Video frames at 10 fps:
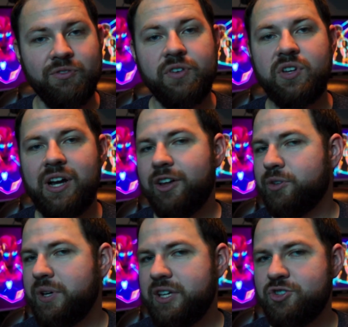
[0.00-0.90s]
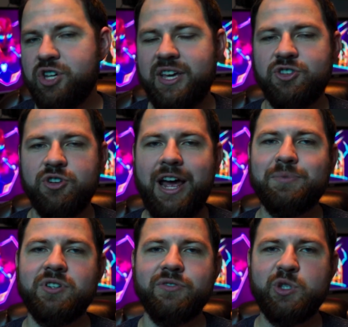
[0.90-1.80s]
to $50 range Azure
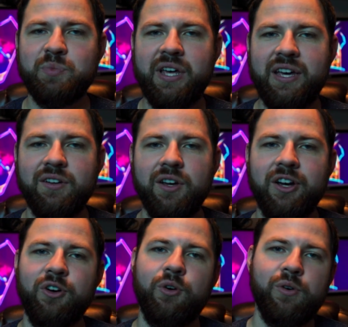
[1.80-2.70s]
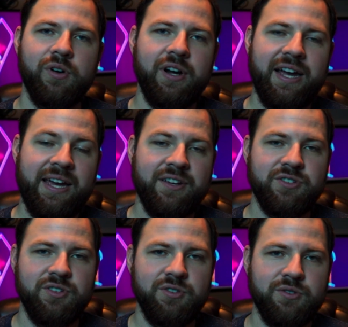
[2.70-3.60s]
App Service plan, or I
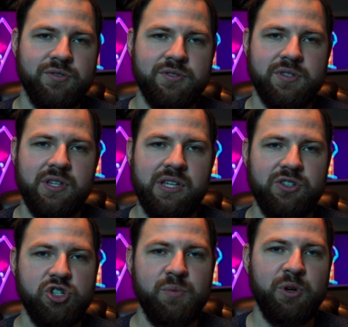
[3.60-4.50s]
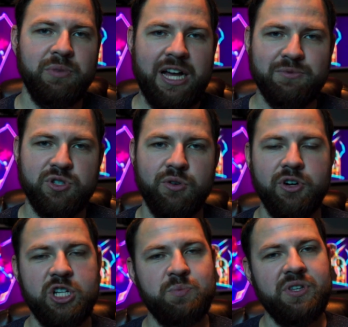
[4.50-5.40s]
had to use the cheaper blob
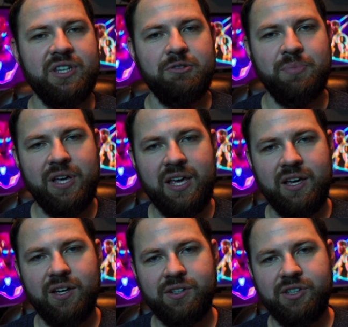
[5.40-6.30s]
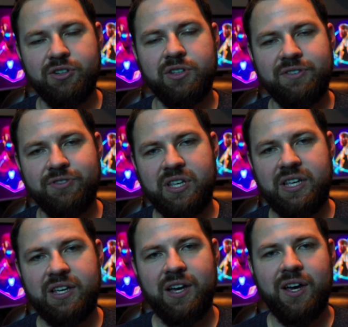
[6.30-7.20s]
storage but then pay a yearly
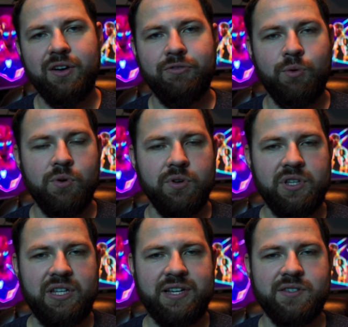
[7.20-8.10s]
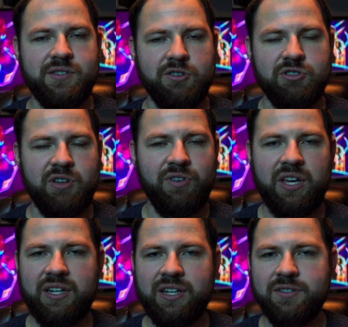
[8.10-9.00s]
fee for the SSL
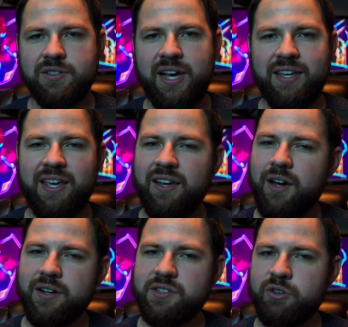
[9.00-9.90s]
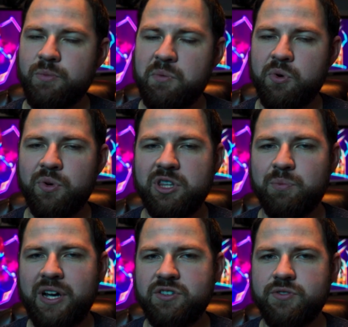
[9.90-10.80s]
certificate. And I can't honestly remember what the
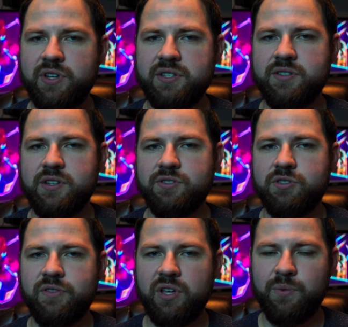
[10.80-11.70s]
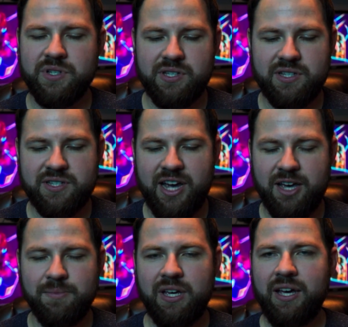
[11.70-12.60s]
price for the SSL certificate was at this
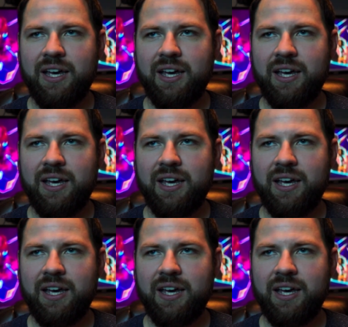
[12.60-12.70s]
time.